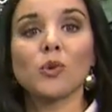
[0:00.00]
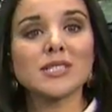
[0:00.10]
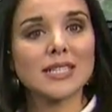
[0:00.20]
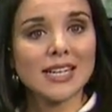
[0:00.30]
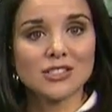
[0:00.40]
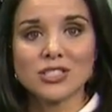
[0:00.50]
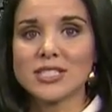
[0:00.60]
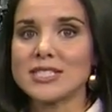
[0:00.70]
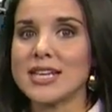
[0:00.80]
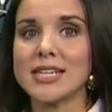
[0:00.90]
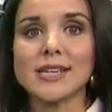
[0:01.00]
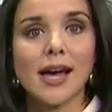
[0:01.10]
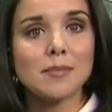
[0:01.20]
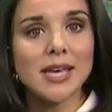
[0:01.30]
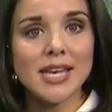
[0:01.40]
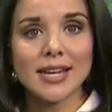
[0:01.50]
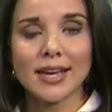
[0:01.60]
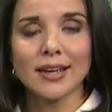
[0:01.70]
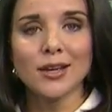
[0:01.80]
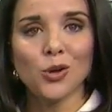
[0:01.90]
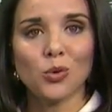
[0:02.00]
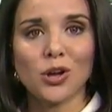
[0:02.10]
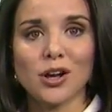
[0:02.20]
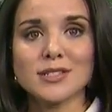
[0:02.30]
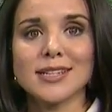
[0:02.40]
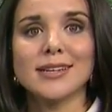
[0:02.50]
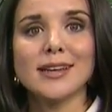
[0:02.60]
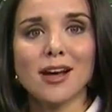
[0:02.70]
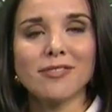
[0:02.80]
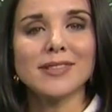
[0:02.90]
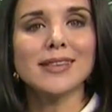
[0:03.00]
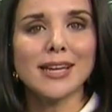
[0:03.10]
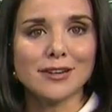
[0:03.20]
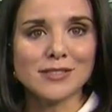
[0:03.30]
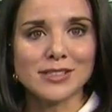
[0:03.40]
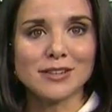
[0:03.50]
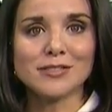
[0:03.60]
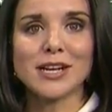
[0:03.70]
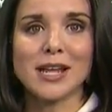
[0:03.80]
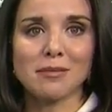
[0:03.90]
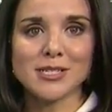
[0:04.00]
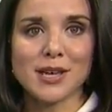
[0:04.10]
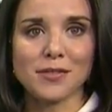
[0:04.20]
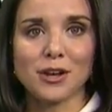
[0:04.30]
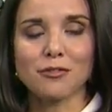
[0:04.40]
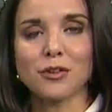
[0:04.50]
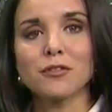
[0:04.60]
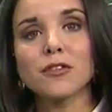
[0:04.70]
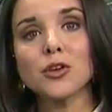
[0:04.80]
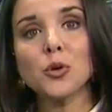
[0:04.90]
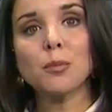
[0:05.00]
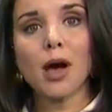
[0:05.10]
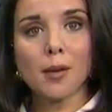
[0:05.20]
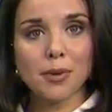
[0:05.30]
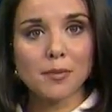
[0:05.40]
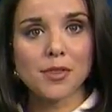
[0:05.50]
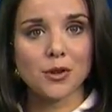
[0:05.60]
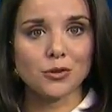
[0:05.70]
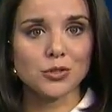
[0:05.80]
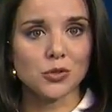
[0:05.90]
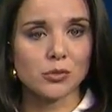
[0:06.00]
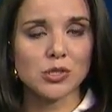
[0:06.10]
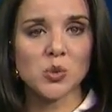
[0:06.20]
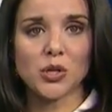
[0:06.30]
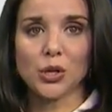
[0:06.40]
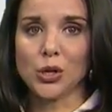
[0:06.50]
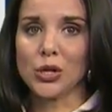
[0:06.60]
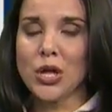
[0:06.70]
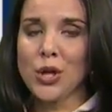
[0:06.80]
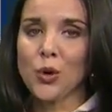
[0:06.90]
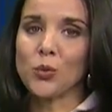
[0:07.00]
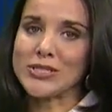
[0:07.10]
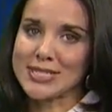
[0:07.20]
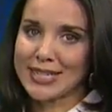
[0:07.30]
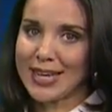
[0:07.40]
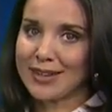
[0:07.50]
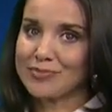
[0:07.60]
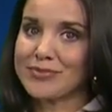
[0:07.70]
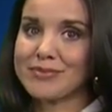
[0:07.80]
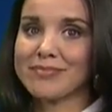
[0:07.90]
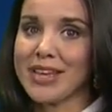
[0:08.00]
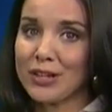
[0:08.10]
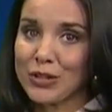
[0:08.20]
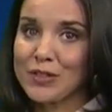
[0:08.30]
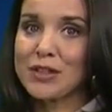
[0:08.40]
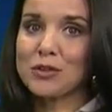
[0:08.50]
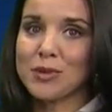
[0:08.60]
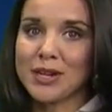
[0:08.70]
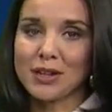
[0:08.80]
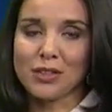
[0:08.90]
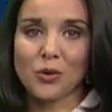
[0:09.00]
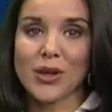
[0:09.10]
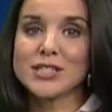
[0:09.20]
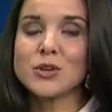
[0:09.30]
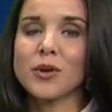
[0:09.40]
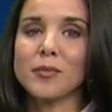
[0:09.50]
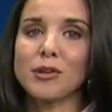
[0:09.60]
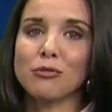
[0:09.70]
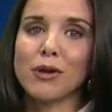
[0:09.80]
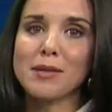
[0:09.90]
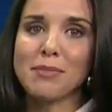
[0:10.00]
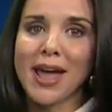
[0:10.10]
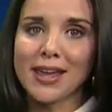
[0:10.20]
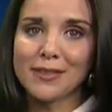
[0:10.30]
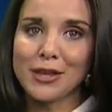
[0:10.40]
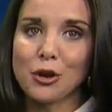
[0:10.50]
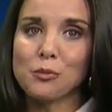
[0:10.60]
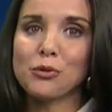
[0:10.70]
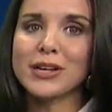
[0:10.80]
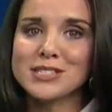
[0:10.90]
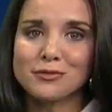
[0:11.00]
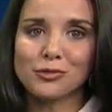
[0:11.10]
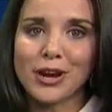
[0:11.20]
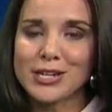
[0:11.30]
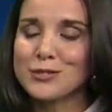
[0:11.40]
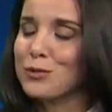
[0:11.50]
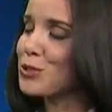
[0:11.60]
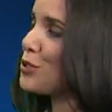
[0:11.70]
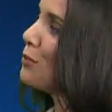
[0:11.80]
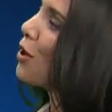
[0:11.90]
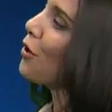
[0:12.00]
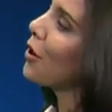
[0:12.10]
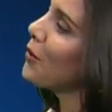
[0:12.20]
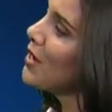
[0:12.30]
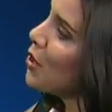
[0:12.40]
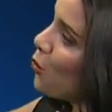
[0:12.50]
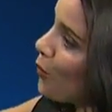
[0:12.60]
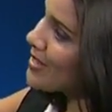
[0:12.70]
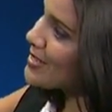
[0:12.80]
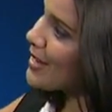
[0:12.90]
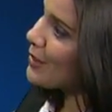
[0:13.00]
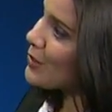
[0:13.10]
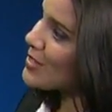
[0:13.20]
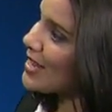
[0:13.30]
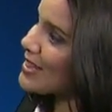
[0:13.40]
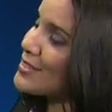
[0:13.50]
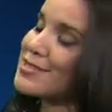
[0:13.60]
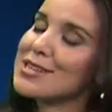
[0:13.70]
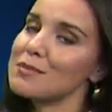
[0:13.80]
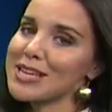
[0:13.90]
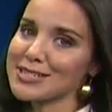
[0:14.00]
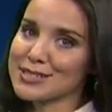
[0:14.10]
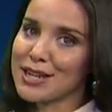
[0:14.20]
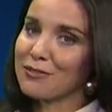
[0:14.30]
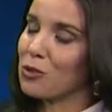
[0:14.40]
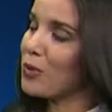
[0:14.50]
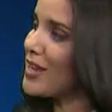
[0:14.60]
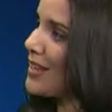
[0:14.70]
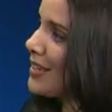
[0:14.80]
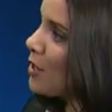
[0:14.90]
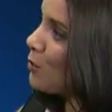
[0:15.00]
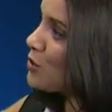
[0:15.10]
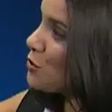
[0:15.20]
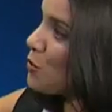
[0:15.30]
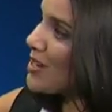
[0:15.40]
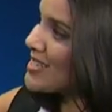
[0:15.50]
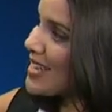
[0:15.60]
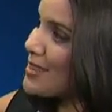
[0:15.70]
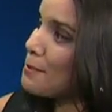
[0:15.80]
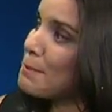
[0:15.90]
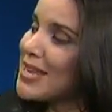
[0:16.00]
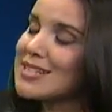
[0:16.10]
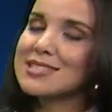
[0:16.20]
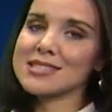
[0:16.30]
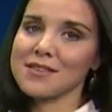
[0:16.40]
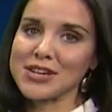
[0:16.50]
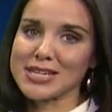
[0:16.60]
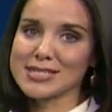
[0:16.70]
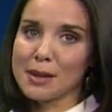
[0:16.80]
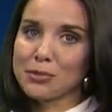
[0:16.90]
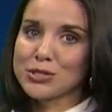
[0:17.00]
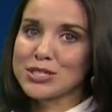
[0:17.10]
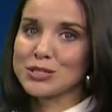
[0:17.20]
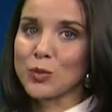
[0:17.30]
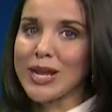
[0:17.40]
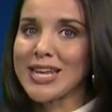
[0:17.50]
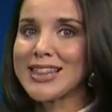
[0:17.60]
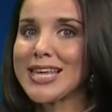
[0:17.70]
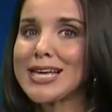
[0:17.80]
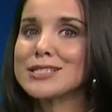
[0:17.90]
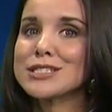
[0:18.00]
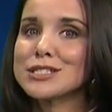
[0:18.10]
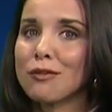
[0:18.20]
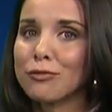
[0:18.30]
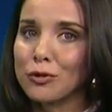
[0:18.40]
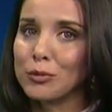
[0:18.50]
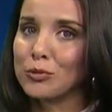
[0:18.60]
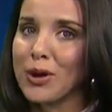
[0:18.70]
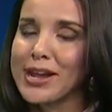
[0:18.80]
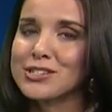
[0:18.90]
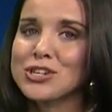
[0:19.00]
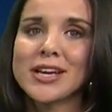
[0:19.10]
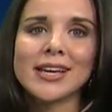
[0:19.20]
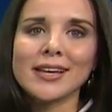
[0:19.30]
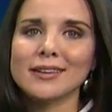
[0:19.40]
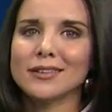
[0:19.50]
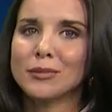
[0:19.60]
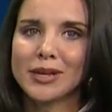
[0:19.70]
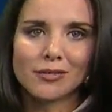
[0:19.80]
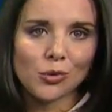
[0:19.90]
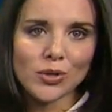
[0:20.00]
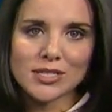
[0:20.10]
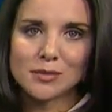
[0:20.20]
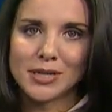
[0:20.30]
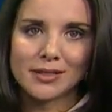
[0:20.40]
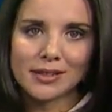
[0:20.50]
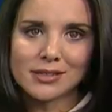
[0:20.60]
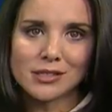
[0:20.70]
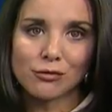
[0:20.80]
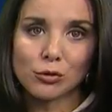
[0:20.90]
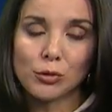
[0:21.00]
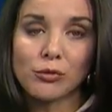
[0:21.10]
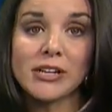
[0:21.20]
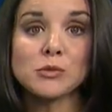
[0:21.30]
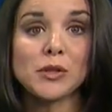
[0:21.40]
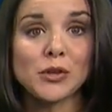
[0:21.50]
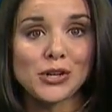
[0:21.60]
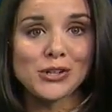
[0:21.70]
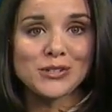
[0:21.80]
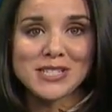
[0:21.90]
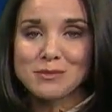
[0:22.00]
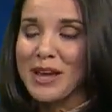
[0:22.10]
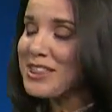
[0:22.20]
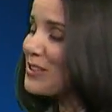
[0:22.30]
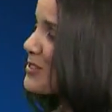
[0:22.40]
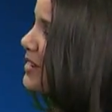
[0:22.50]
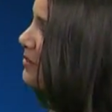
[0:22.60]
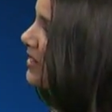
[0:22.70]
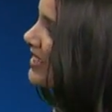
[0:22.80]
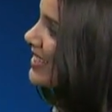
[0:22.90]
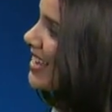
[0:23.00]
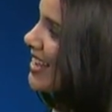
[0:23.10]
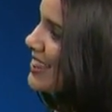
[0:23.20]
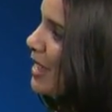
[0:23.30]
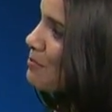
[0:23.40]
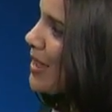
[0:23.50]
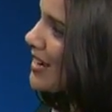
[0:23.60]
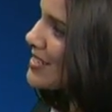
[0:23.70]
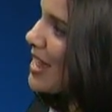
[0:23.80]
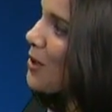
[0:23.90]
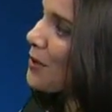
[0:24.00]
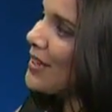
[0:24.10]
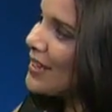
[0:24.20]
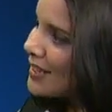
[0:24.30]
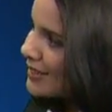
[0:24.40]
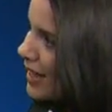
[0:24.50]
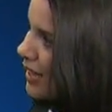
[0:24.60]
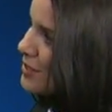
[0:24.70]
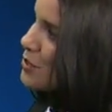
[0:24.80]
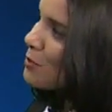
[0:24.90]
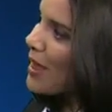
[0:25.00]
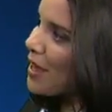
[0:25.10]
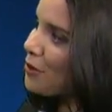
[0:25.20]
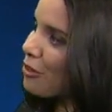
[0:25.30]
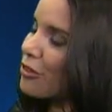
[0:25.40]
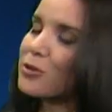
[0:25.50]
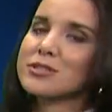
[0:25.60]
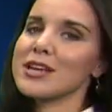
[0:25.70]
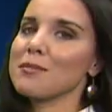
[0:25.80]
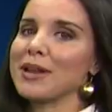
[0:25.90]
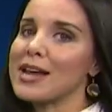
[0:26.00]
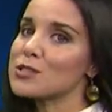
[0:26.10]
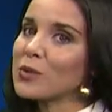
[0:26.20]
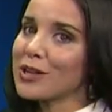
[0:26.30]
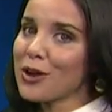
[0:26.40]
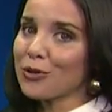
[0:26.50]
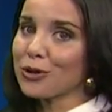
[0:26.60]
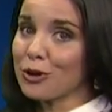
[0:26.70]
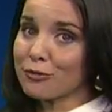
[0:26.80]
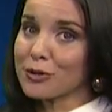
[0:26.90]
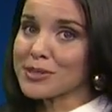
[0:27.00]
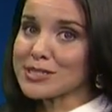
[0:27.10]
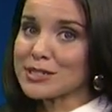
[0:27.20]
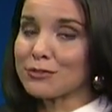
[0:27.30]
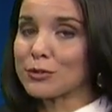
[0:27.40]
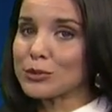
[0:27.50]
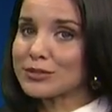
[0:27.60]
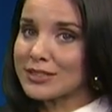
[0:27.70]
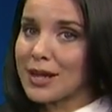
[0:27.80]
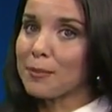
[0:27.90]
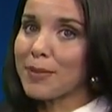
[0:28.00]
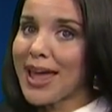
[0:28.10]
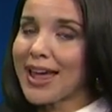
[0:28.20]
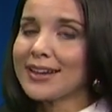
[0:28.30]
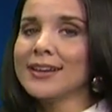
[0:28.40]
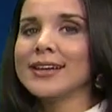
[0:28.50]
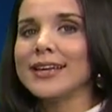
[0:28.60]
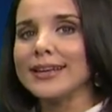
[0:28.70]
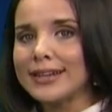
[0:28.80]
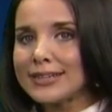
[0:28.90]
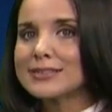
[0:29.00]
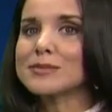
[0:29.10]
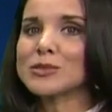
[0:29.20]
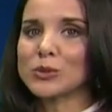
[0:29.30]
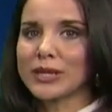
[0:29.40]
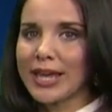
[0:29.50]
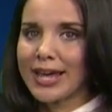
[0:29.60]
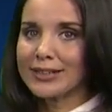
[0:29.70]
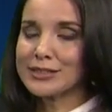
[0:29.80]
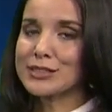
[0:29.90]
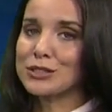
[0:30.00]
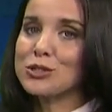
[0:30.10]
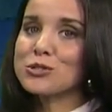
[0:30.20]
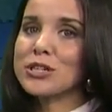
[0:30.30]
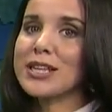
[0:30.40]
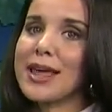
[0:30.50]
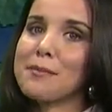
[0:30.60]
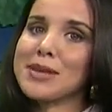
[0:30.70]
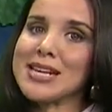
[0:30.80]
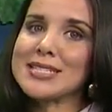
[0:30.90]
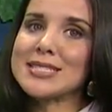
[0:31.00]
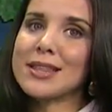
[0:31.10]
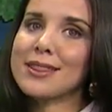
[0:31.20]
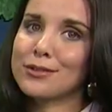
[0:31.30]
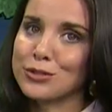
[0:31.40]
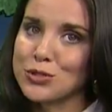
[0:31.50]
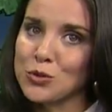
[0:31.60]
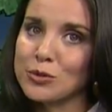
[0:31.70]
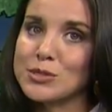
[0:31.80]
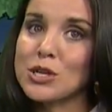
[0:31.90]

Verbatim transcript: Once again, just the daytime heating will cause enough lift, enough dynamics out there for a few pop-up thunderstorms to occur once again. Take a look at the humidity, though. It's going to be right back in the oppressive range for tomorrow. Wednesday looks like the steamiest day of the week with dew points in the mid 70s. That puts us right in the insufferable range. Nobody ever wants to be in the insufferable range. But the good news is by Thursday, we're going to cut that back down. Not so bad on Thursday, but as we know, to go from insufferable to not bad, you need some sort of catalyst. And usually that means thunderstorms.